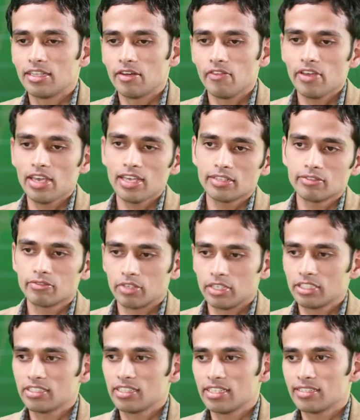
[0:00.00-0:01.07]
way it
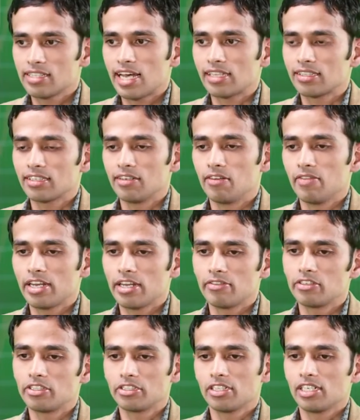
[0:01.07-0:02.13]
works is that
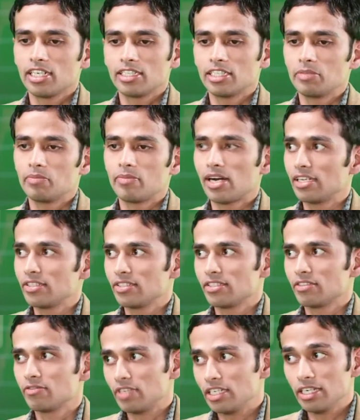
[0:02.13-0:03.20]
whenever the price
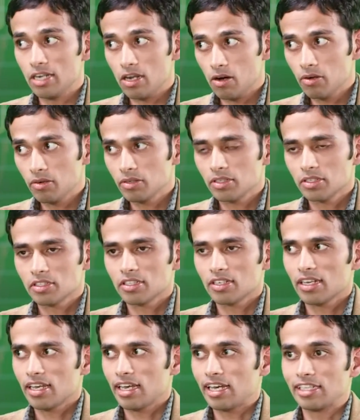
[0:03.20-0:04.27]
is very low
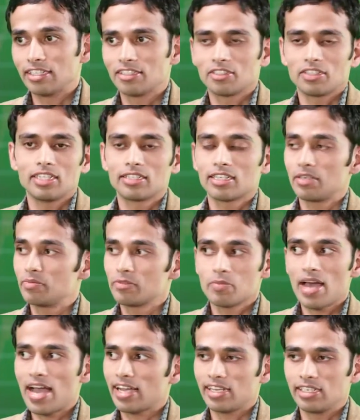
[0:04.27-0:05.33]
and it comes
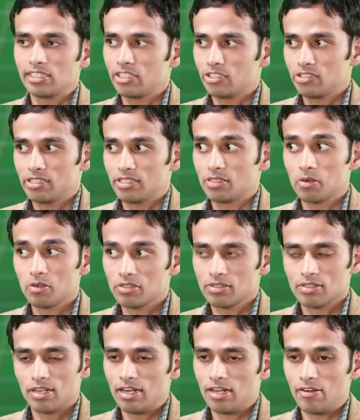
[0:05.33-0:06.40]
back and touches
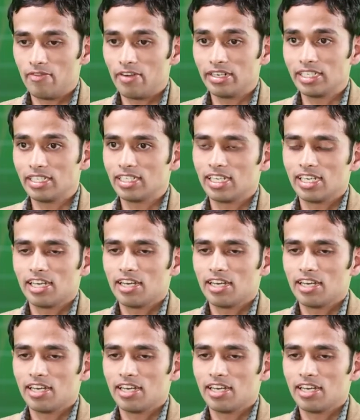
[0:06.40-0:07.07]
those very